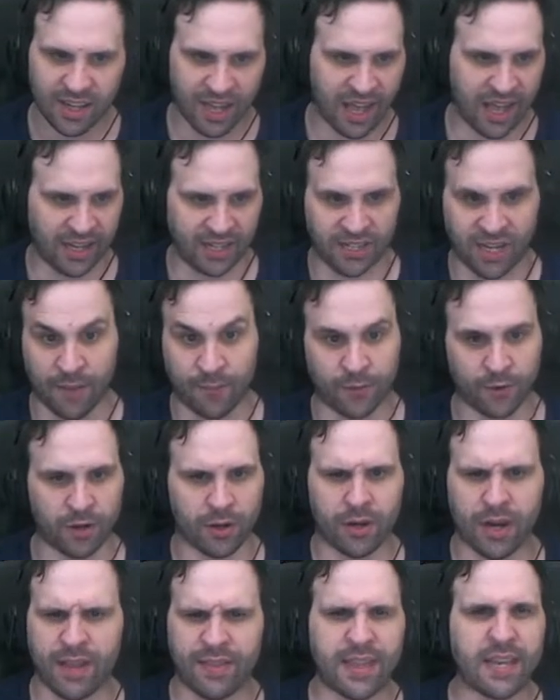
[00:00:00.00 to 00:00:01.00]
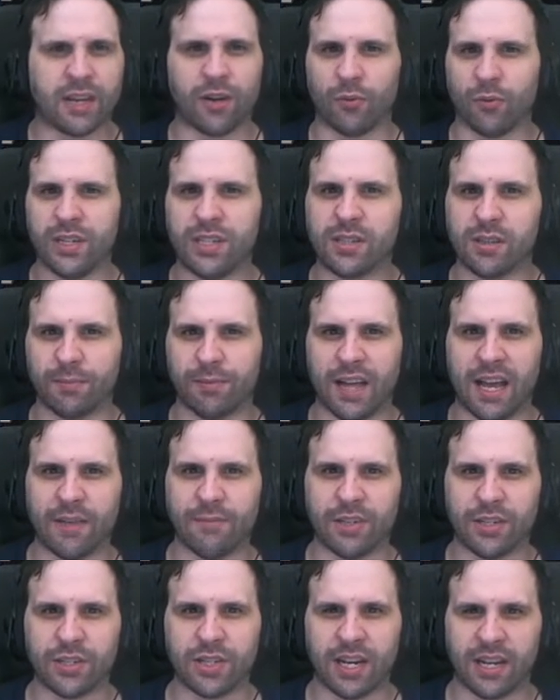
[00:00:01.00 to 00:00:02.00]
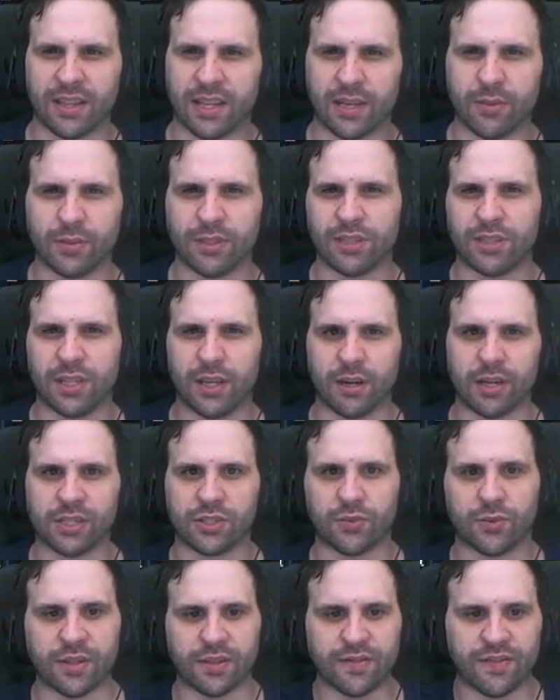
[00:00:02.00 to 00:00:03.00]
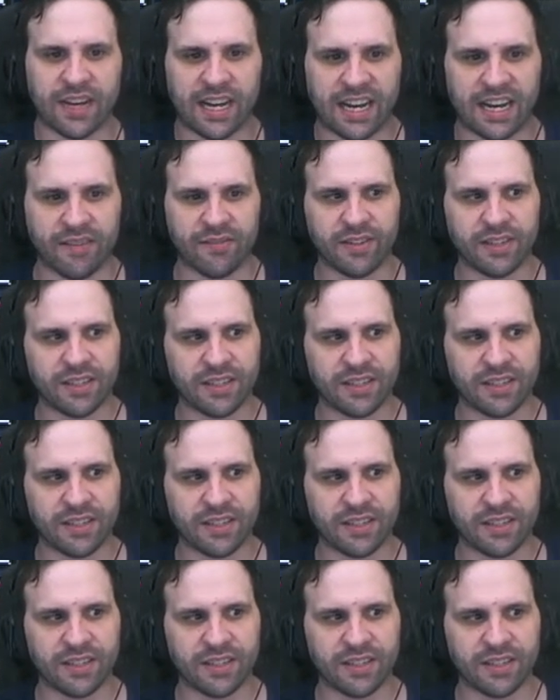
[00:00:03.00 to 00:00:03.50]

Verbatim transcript: Except for, I think, a resupply mission. I think it was CRS 25.